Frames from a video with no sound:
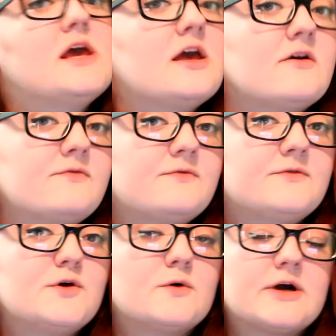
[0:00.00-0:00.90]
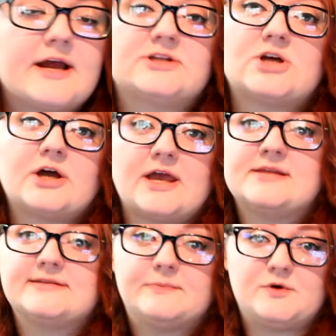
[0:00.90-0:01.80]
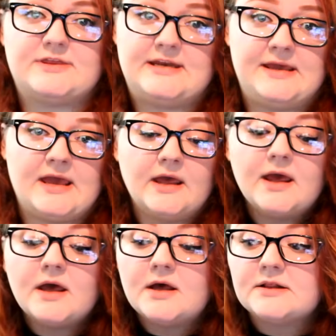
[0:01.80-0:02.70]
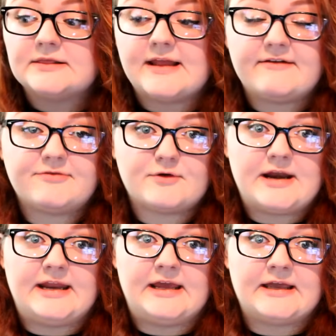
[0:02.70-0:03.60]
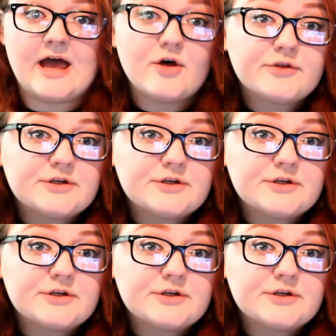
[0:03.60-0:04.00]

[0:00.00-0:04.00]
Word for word: if your hedgehog ends up with any life-threatening health